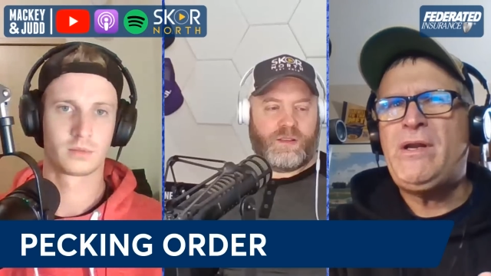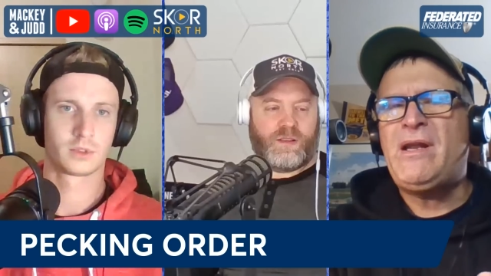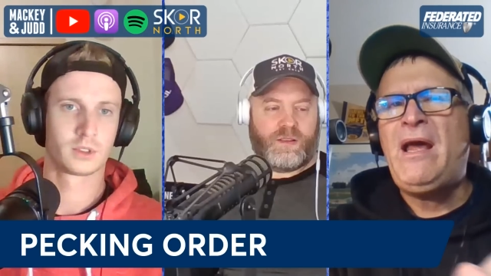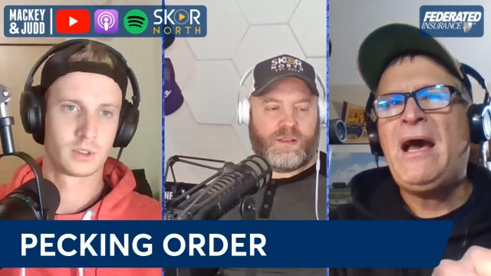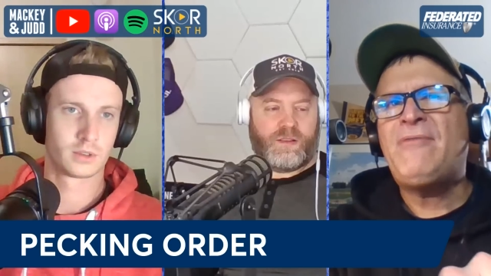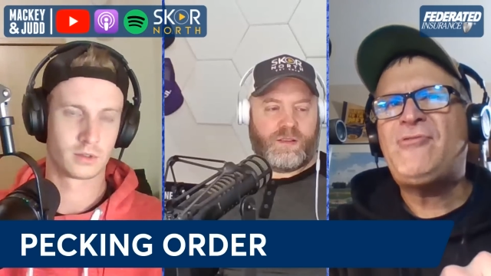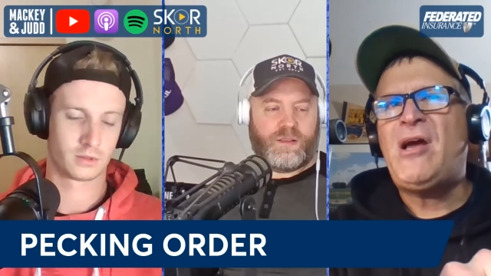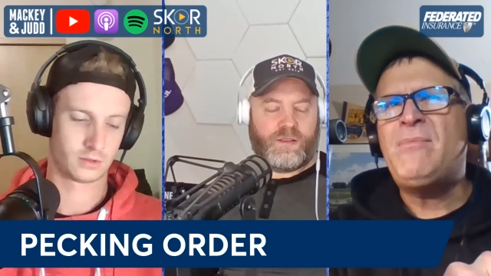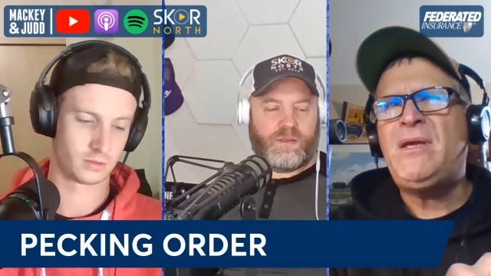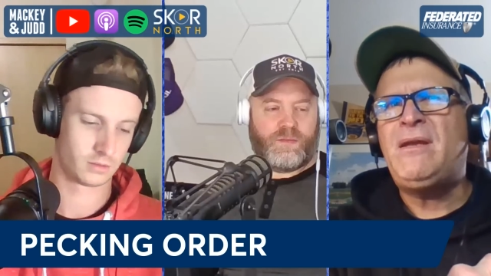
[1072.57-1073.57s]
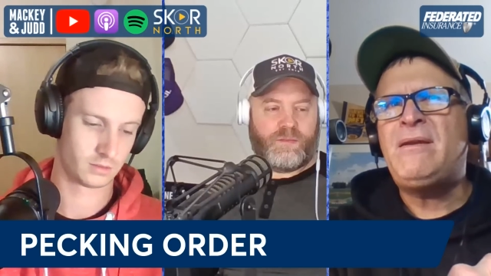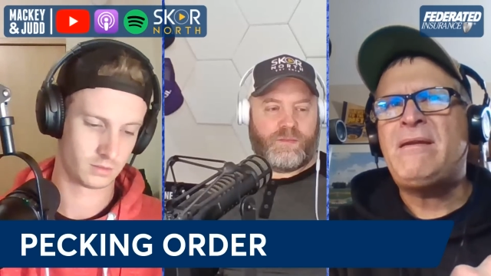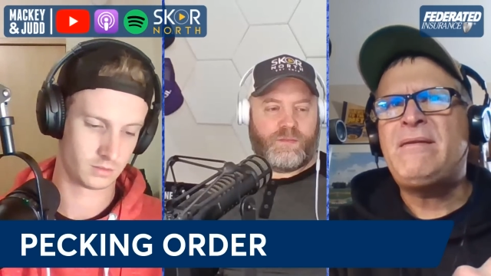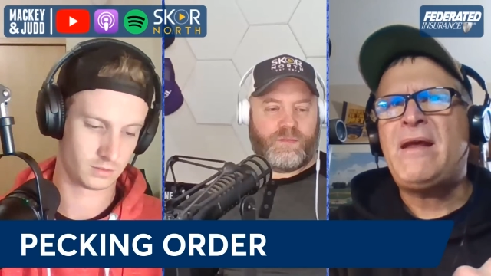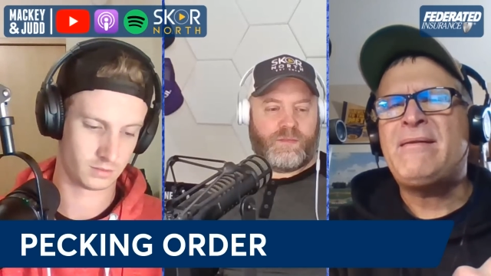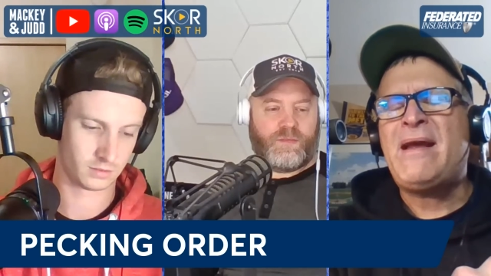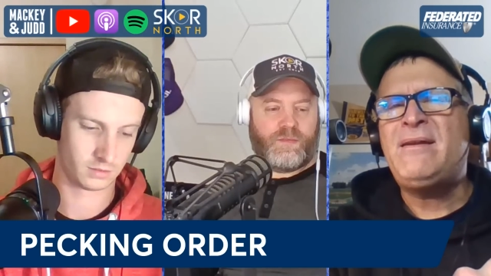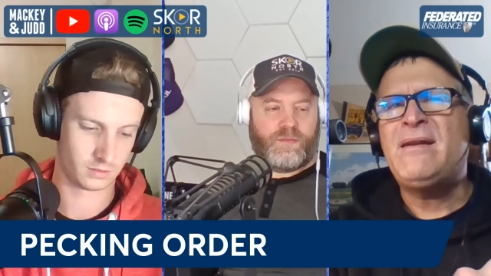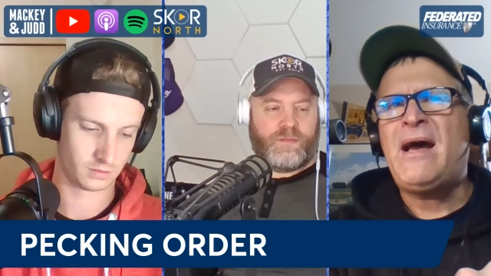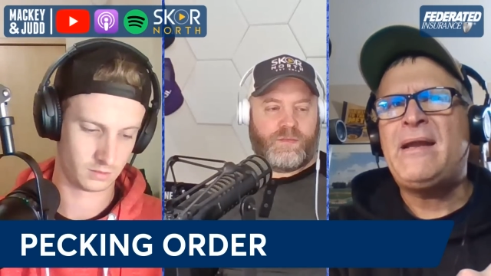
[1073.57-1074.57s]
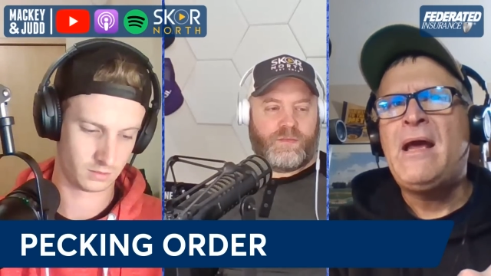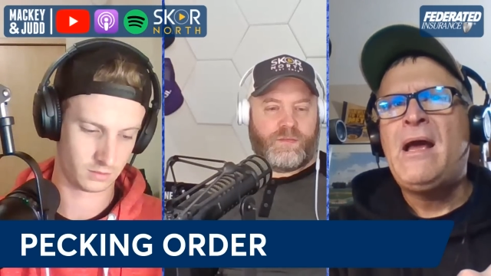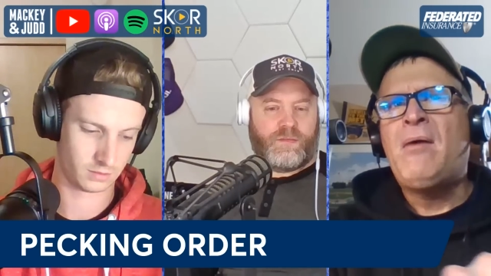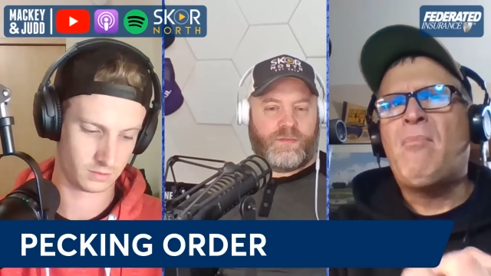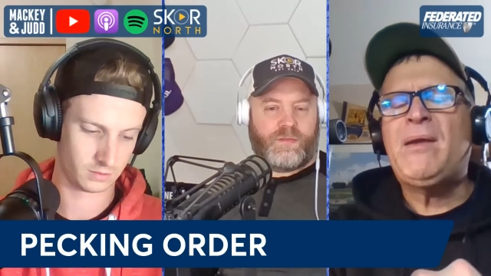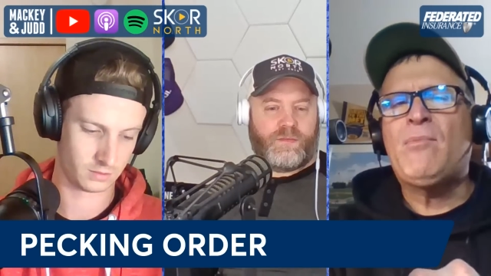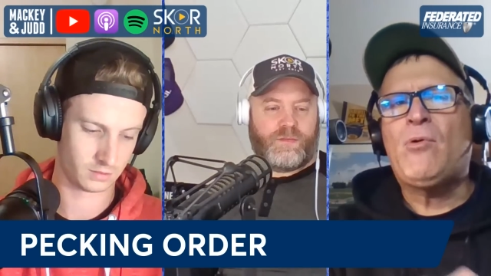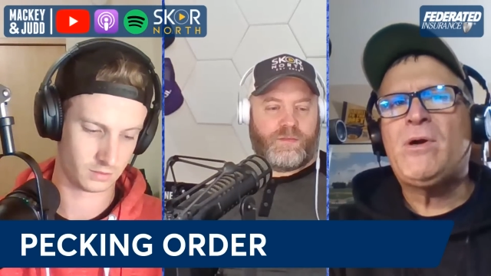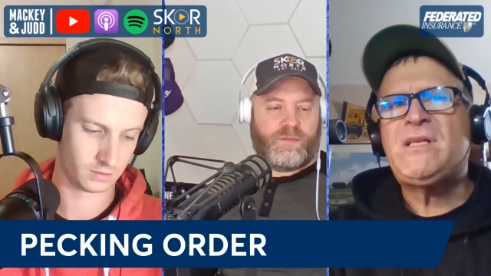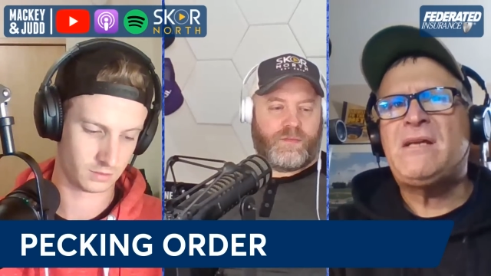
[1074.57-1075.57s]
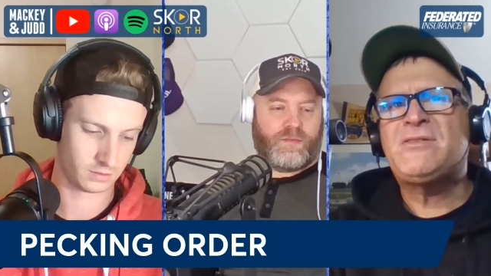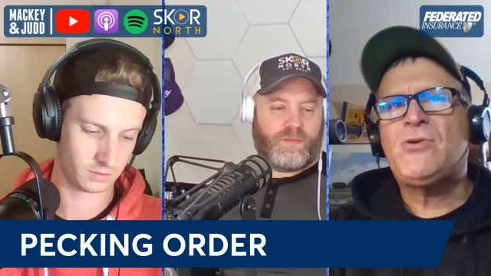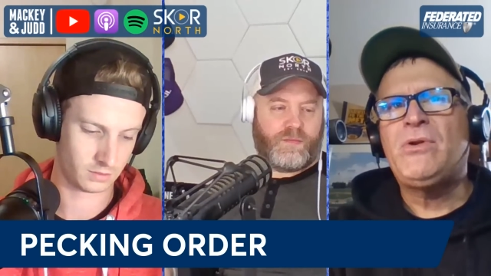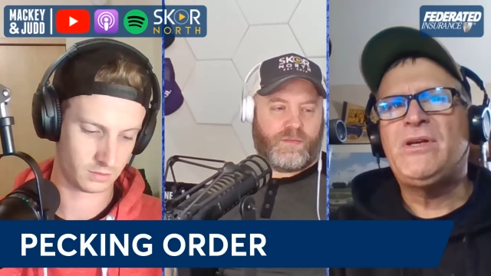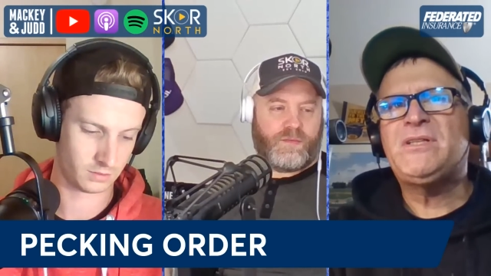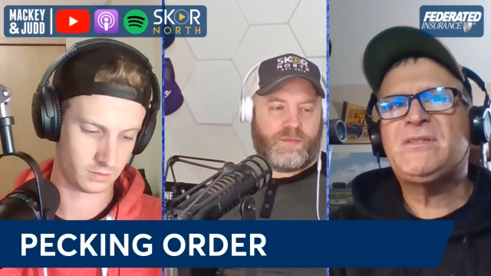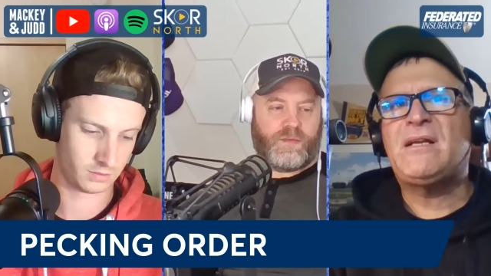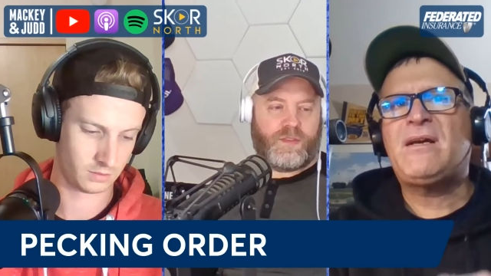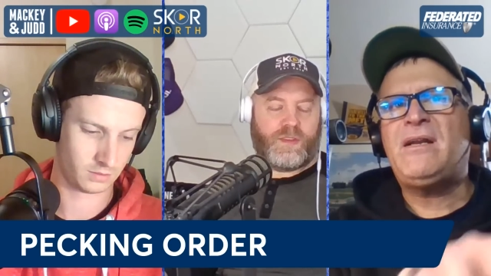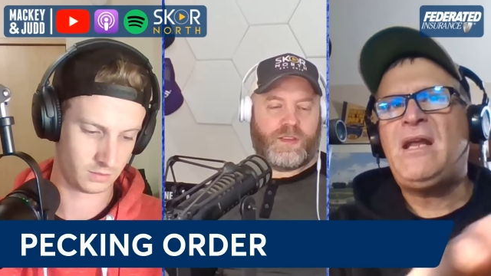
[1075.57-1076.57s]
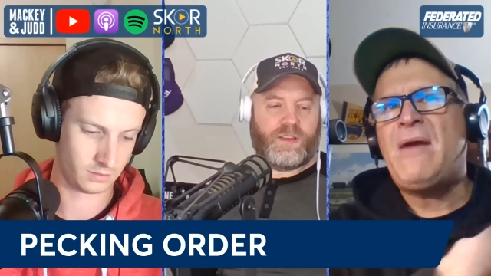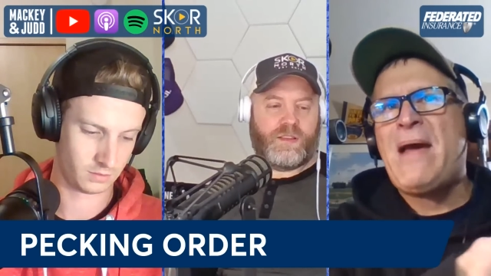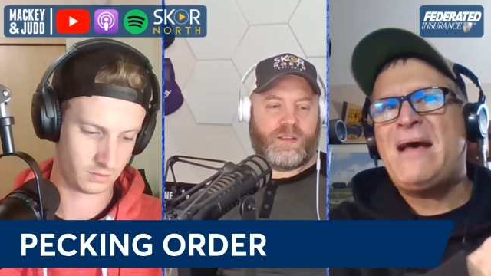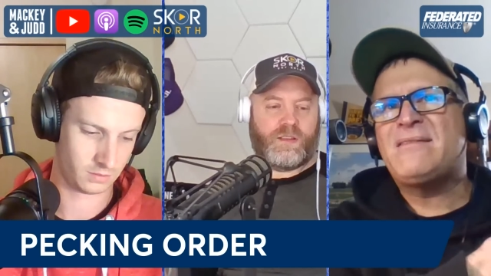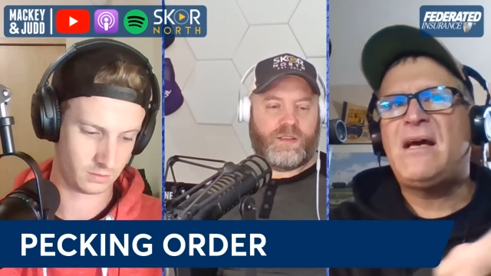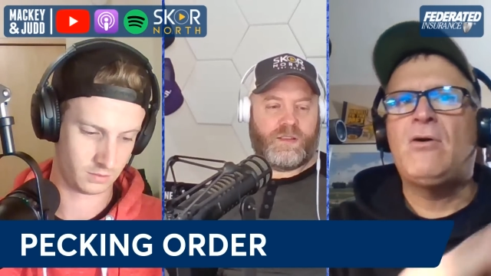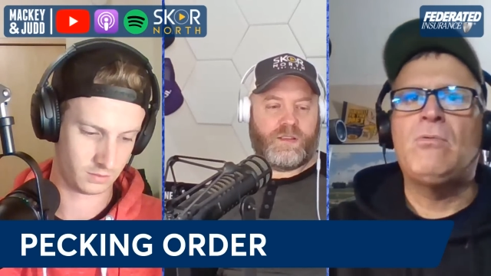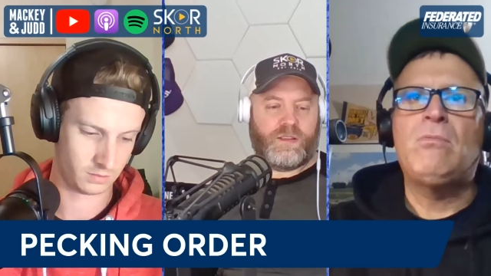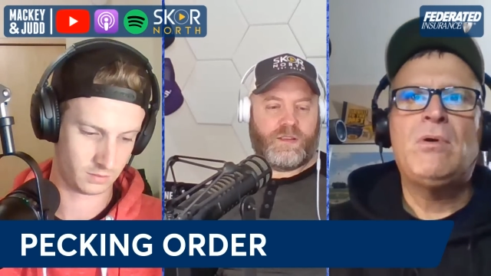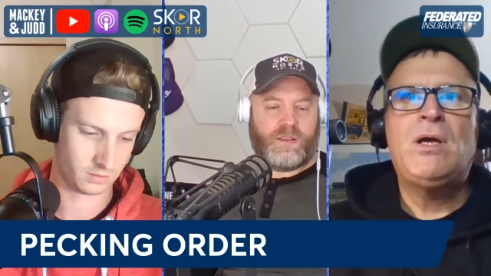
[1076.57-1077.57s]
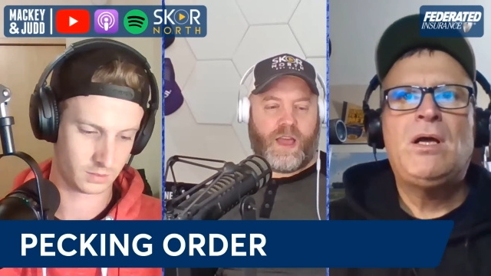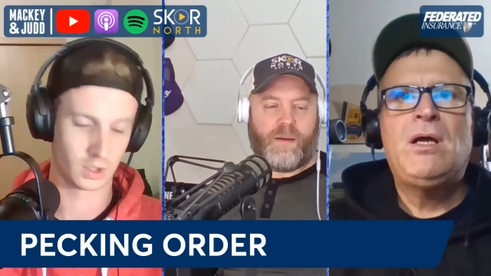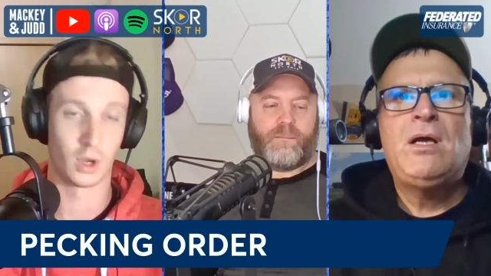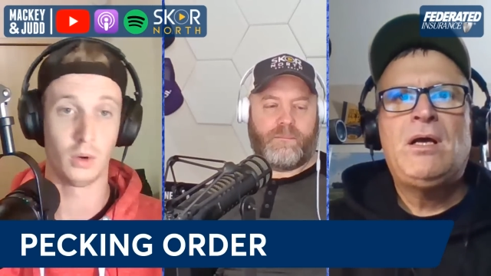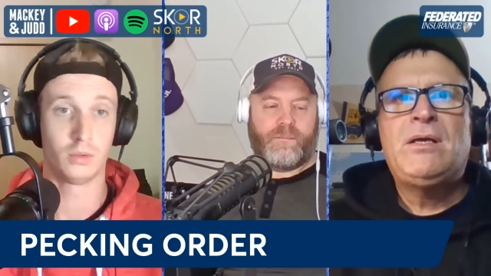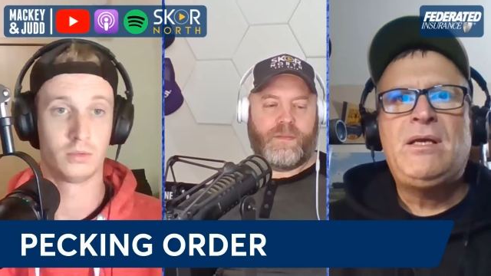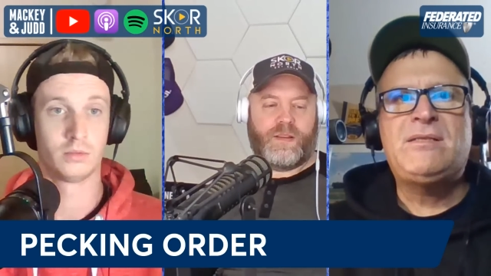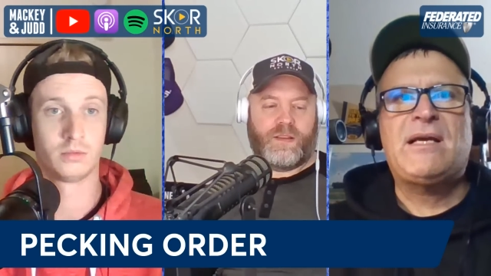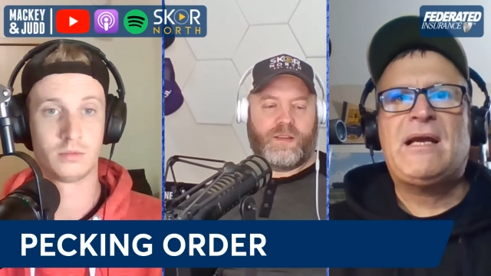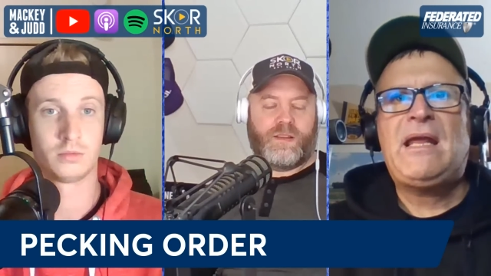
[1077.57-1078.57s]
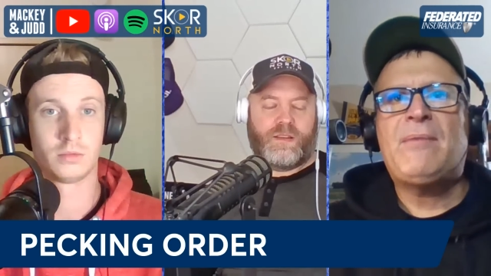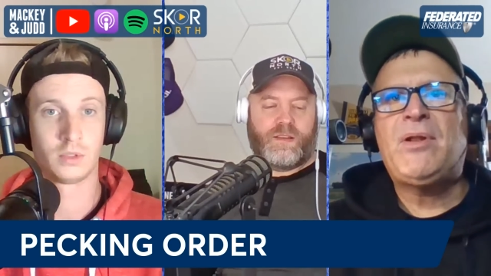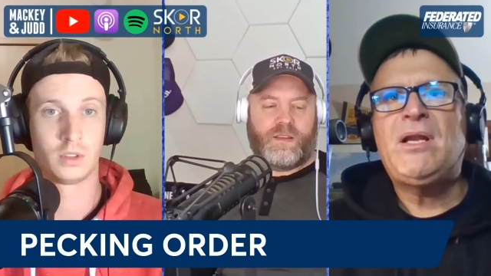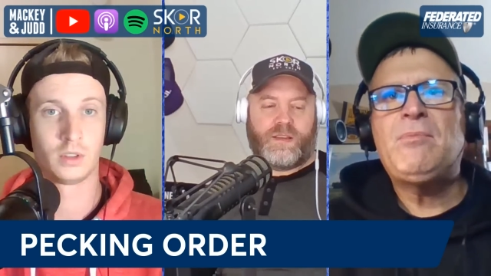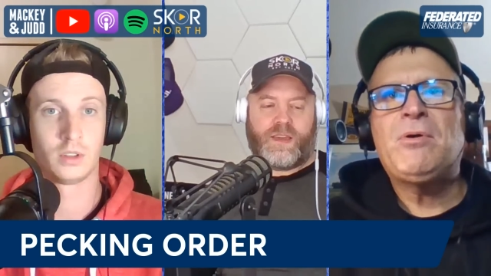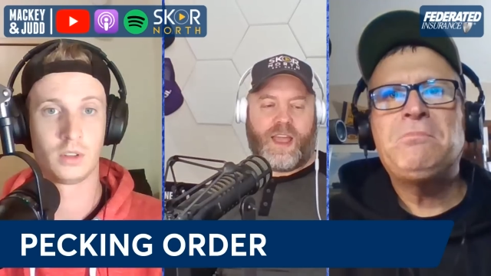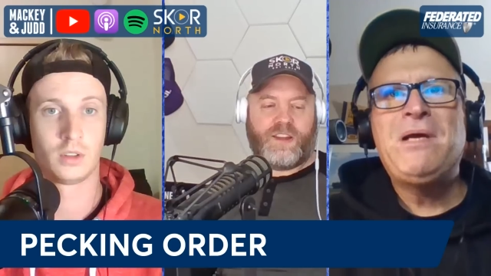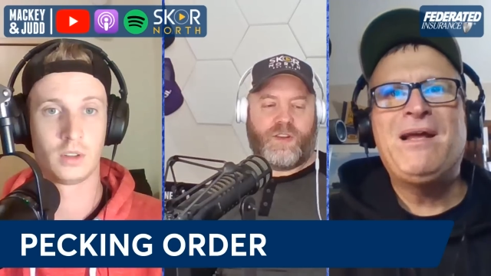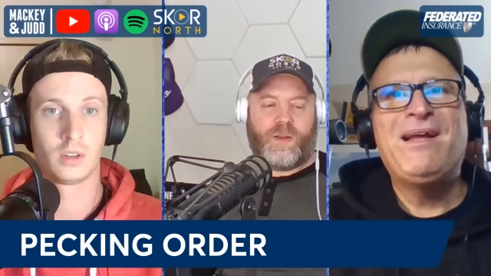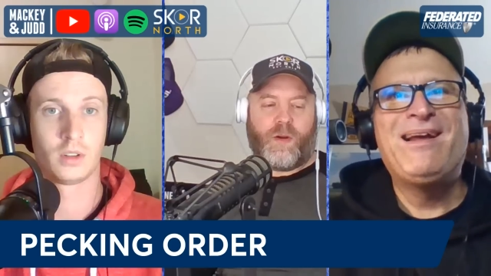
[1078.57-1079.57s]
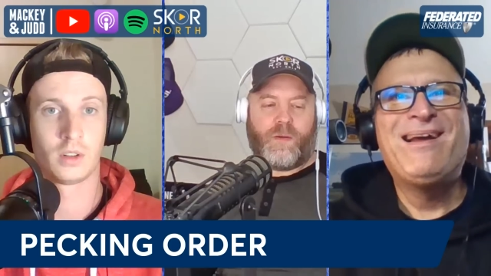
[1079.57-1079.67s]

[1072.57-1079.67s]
Speaker 1: at a halftime in 99, Mike Morris has told us that Cunningham asked out. Yeah. Oh. He's like I can't play anymore. Can't do it anymore.